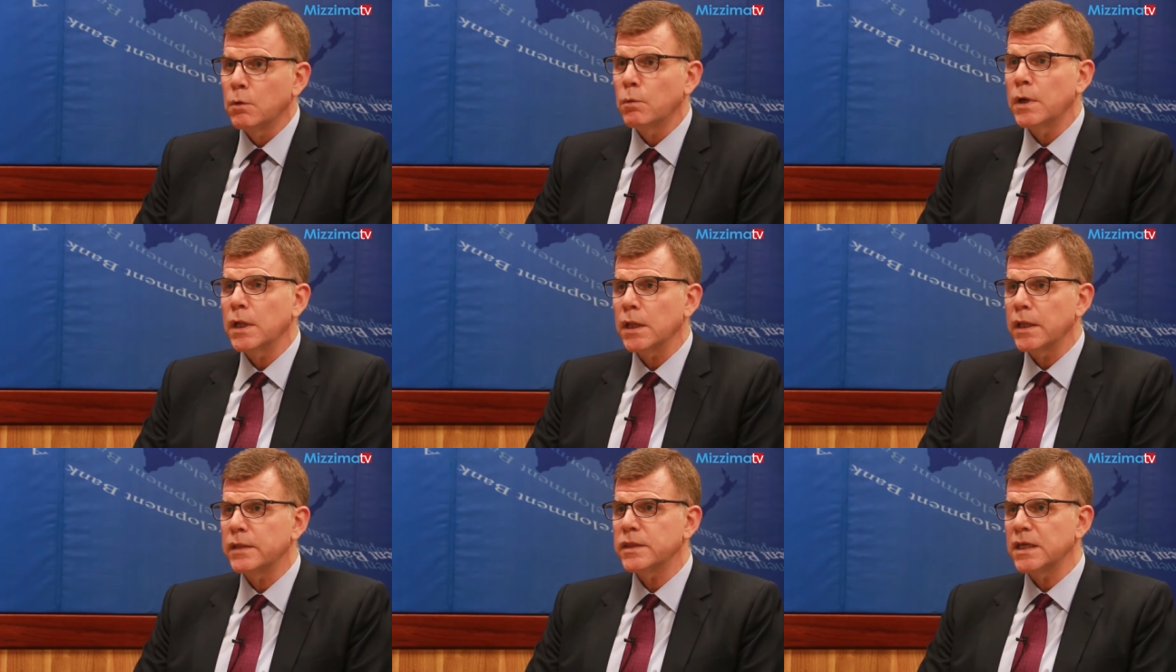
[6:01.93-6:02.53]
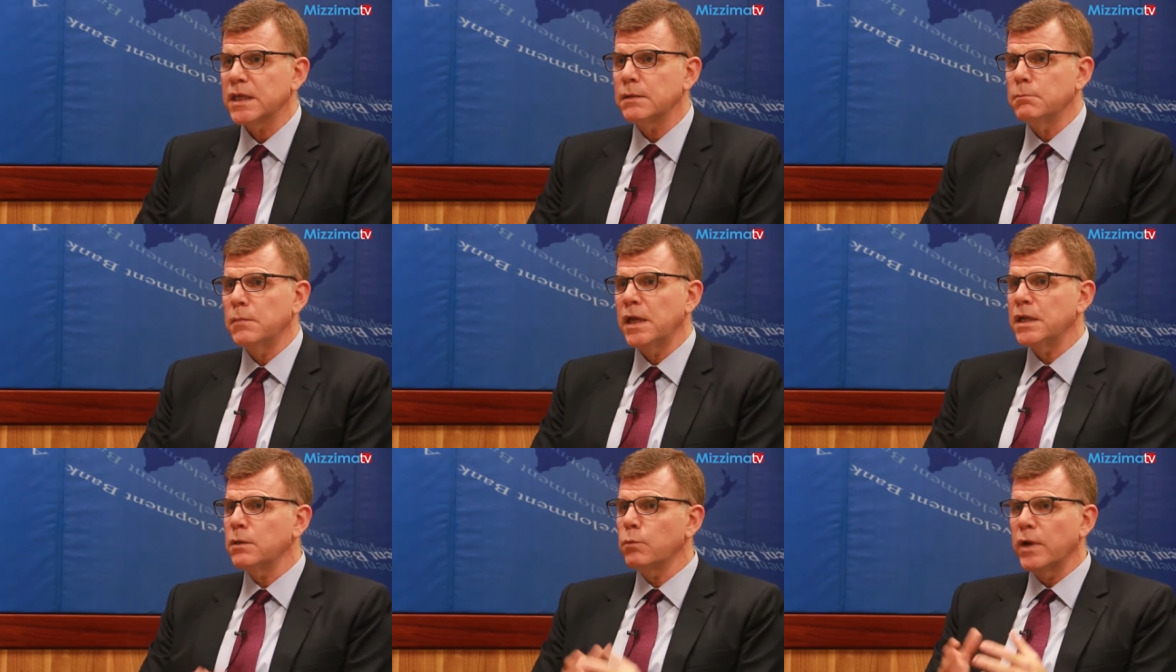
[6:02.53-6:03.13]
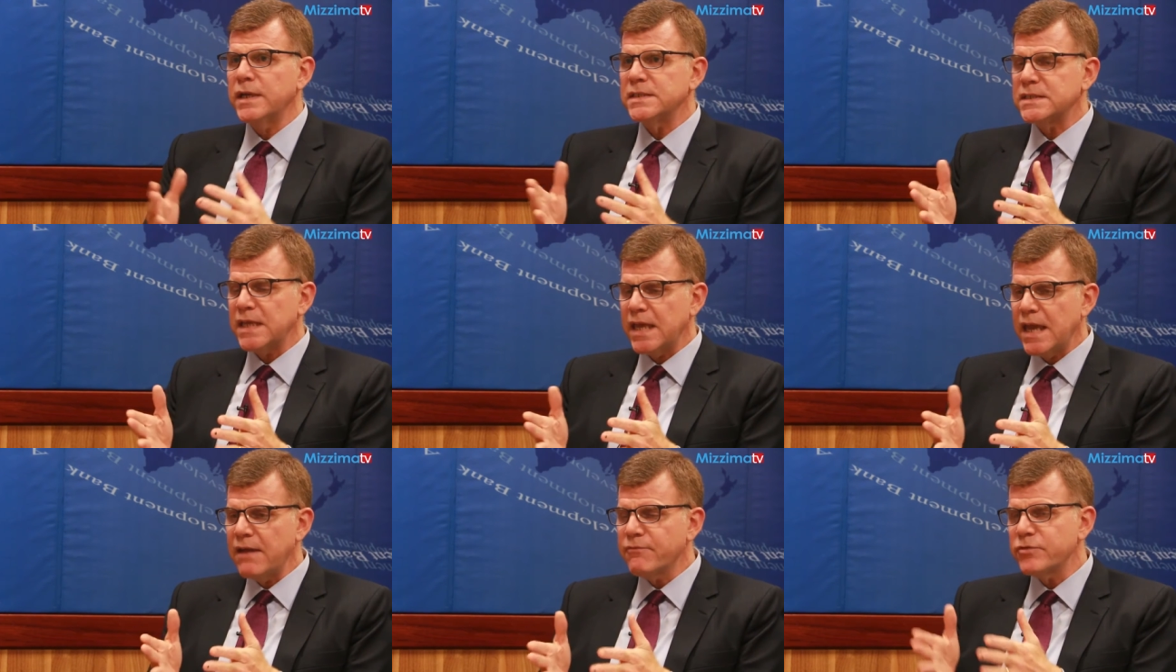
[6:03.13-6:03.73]
Well, I think in many ways,
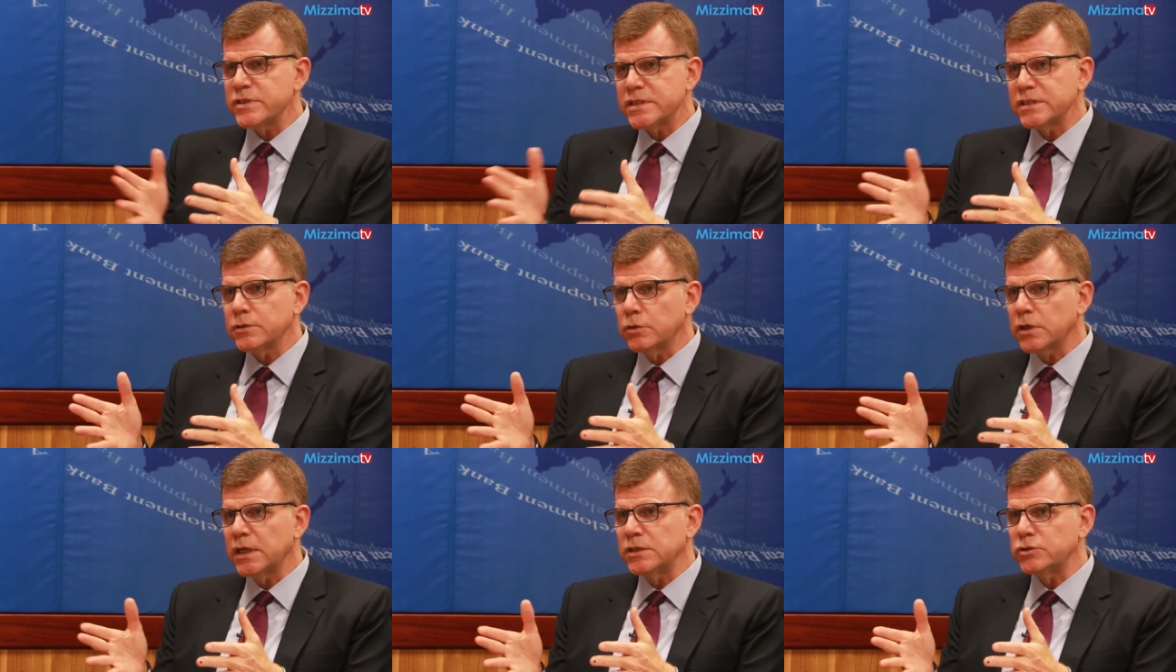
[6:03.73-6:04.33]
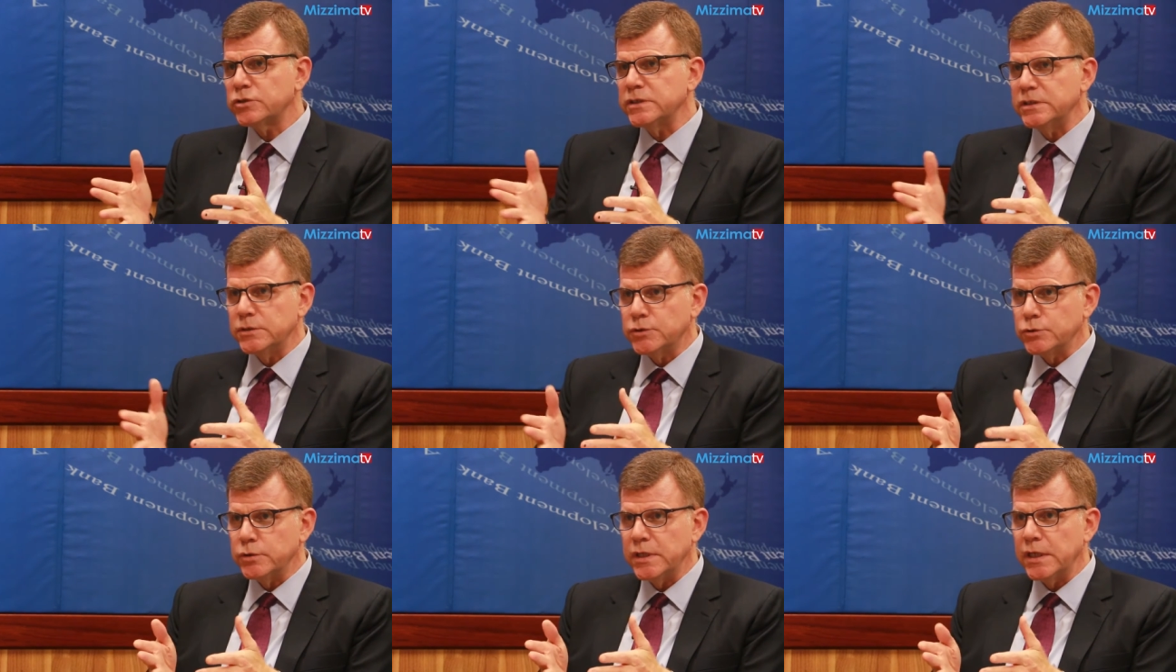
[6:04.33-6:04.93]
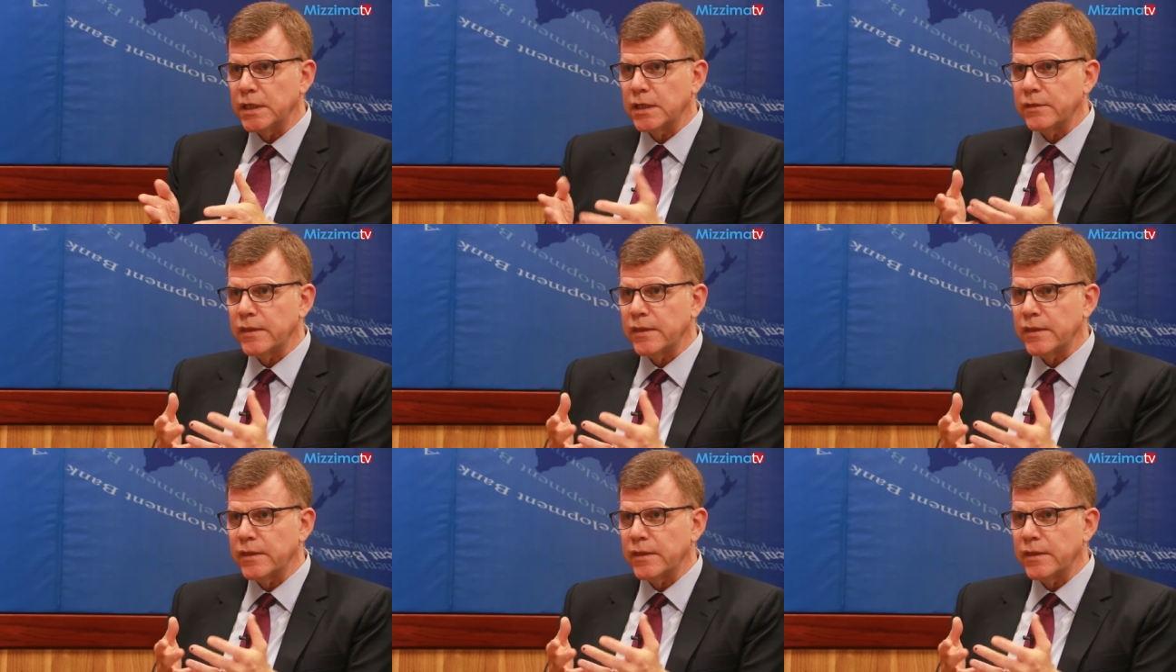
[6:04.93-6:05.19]
every single country is unique,